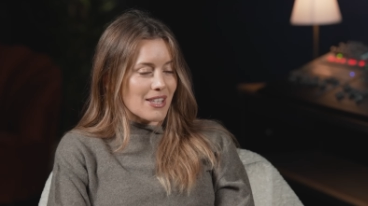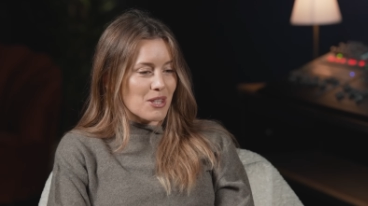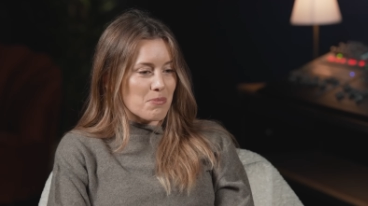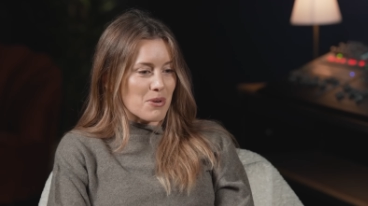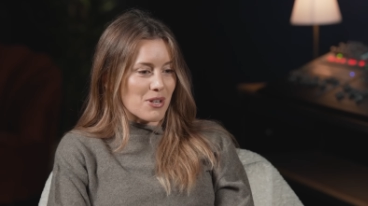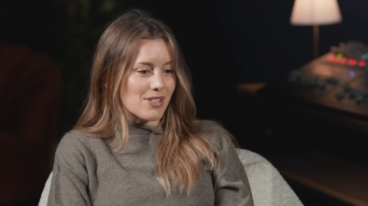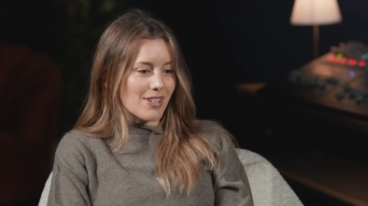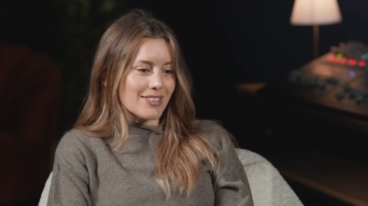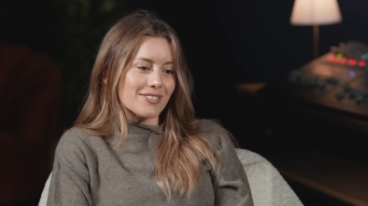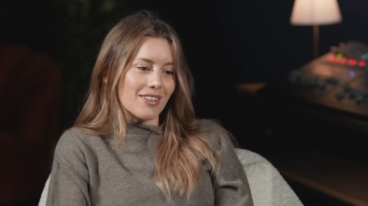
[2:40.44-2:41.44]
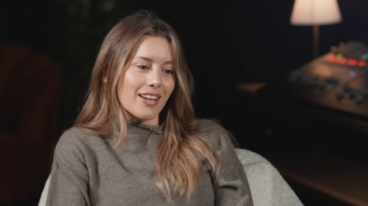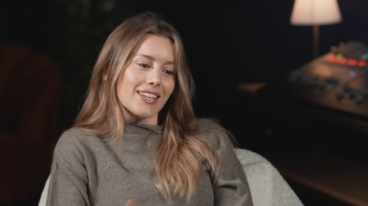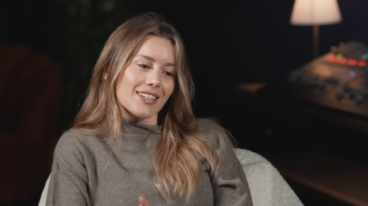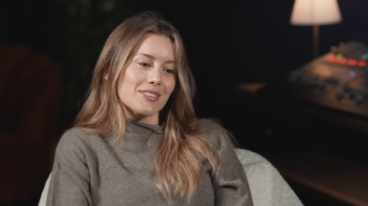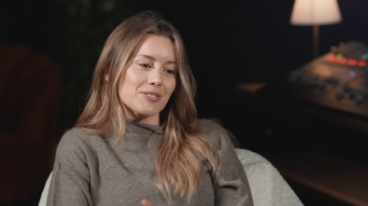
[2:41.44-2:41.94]
the book is kind of
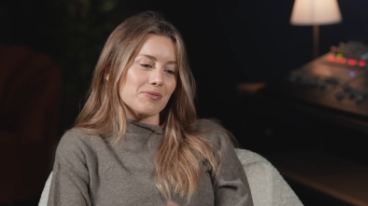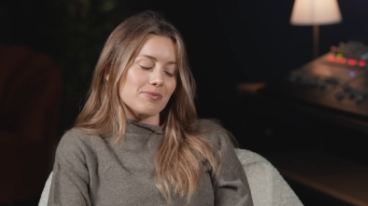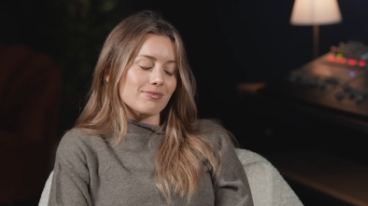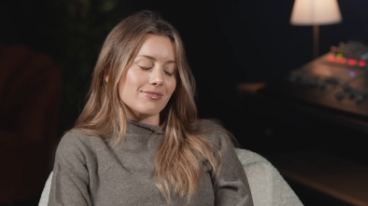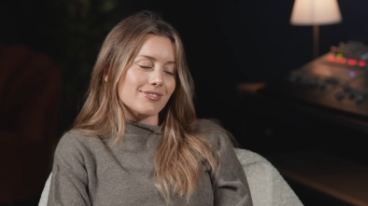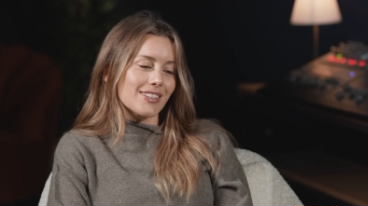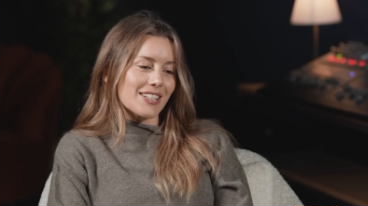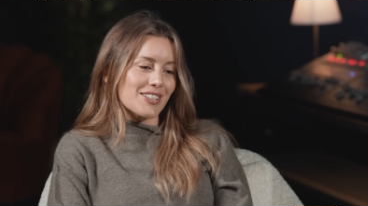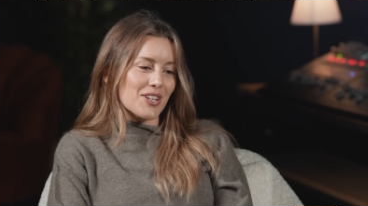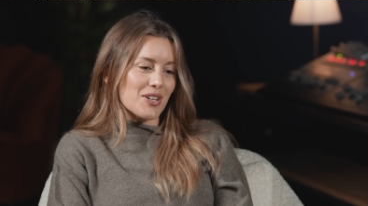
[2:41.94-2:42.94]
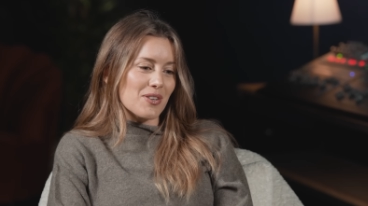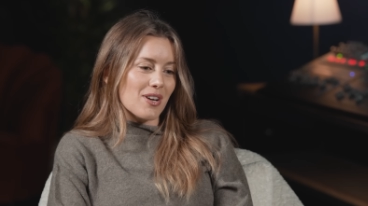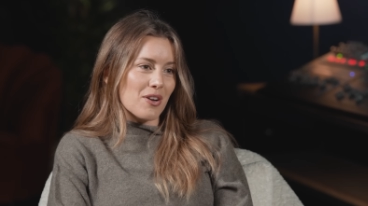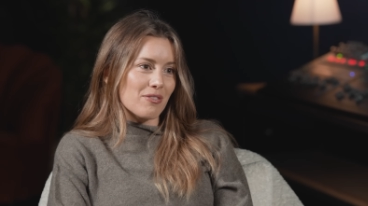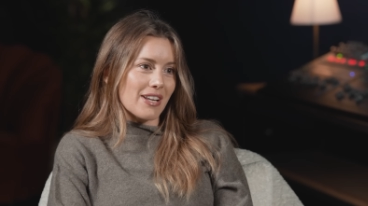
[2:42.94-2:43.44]
like I don't know,
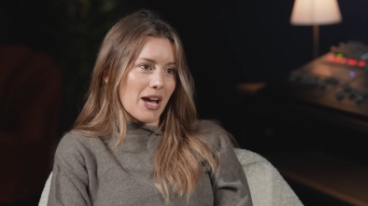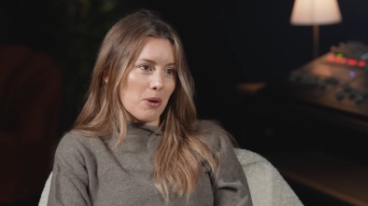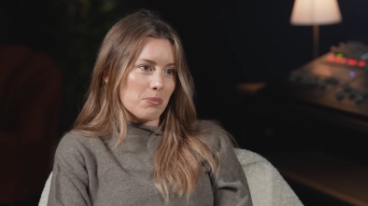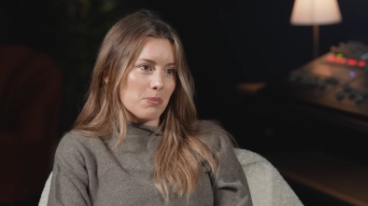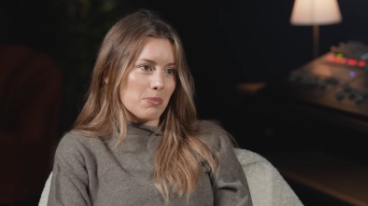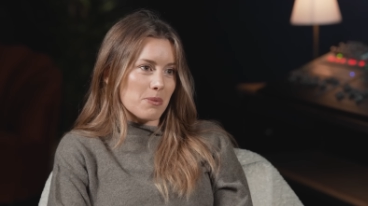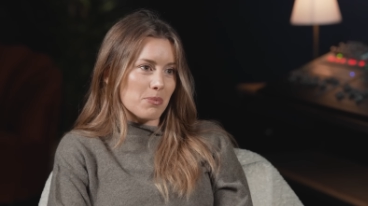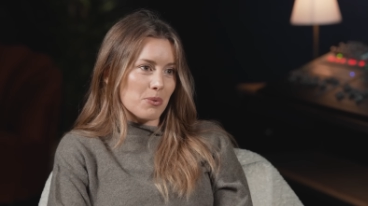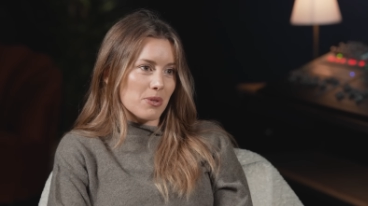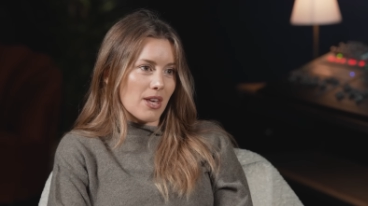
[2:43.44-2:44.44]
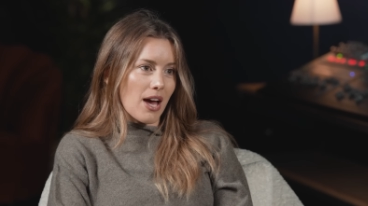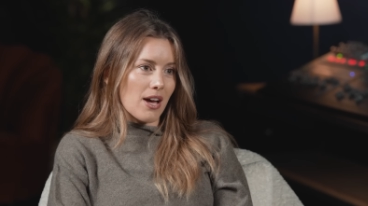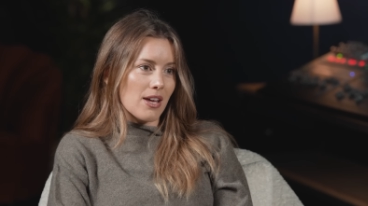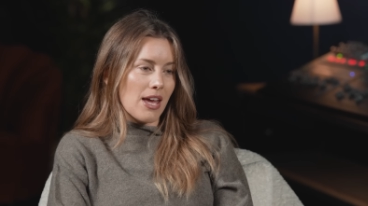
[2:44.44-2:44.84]
hopefully helping people with that.